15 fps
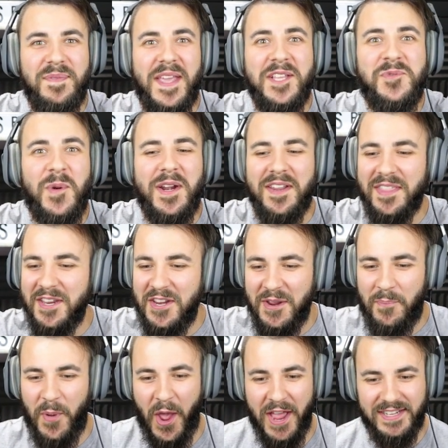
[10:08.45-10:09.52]
It's one of the new
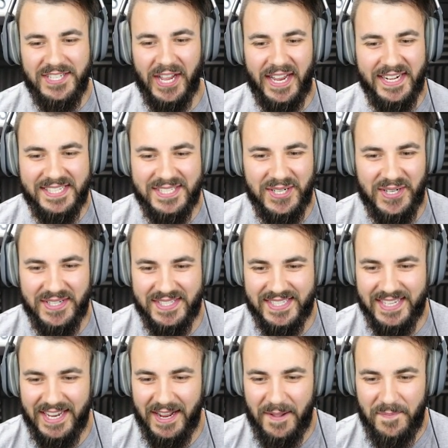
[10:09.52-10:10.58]
bird dinosaurs.